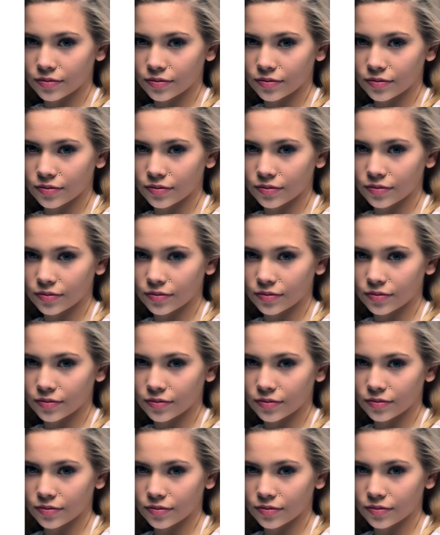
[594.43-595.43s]

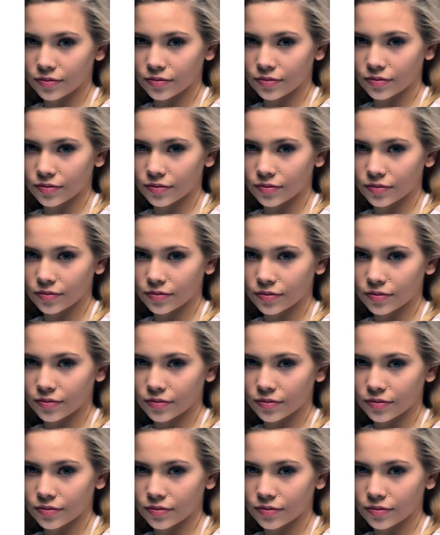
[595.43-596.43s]

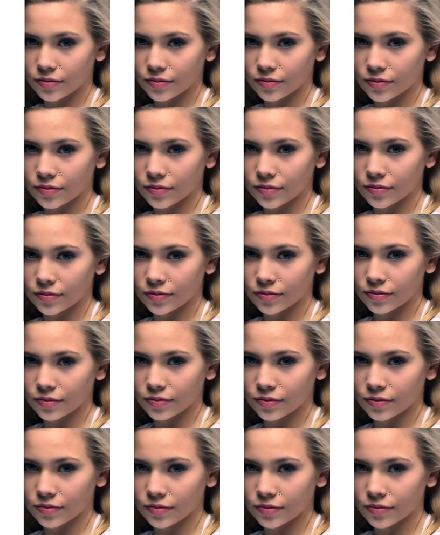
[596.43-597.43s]

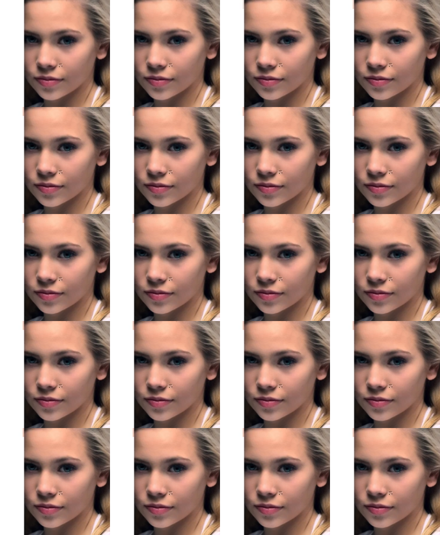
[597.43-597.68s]
[no speech]